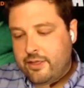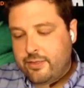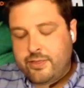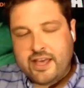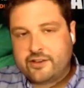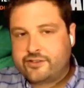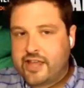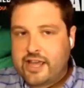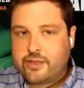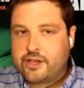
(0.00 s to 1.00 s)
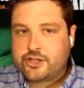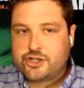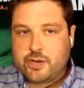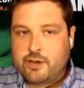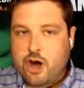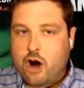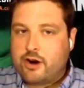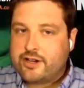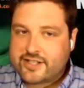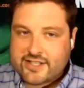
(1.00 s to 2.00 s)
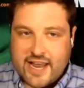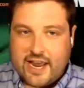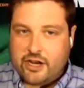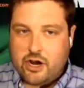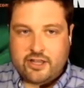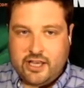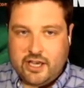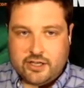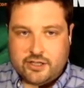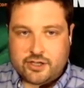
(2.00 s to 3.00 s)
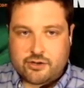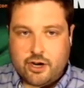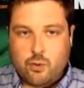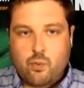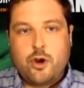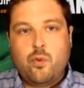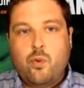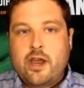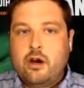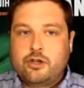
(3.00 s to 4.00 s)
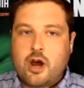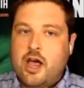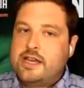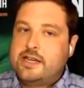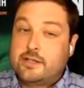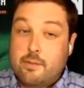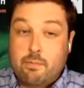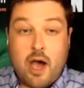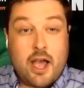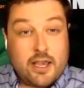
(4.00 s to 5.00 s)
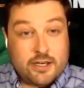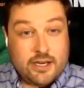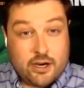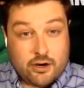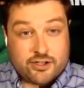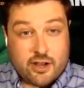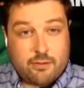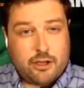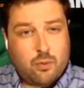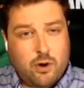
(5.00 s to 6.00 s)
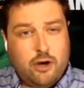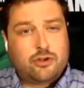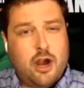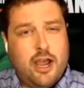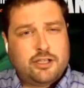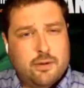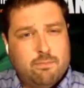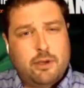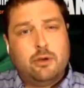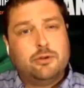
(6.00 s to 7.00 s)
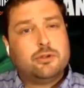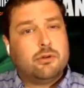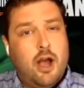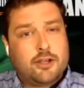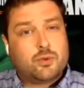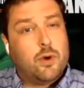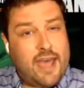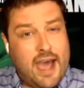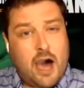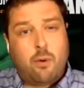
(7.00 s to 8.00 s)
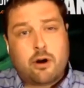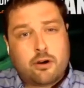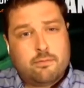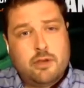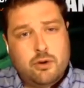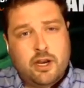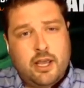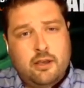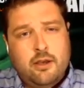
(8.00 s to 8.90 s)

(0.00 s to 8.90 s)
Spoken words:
Things like this, Jimmy, are a stain on the industry. When we are trying to pioneer something, we're trying to build trust with our community,